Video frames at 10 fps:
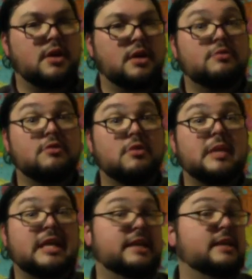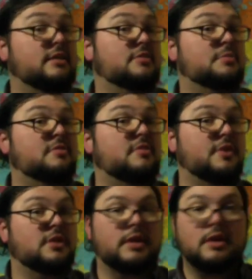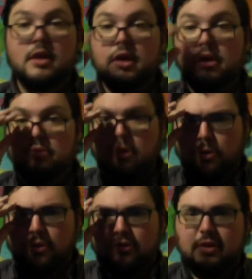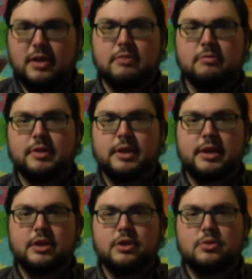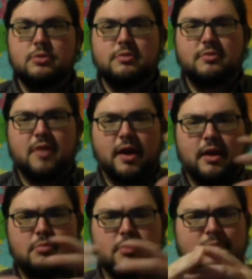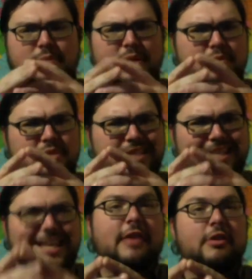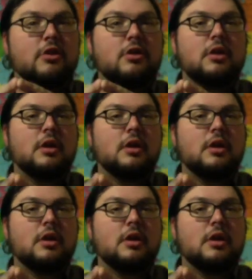Germany and Italy specifically, where we'll see it really unify and bring people together.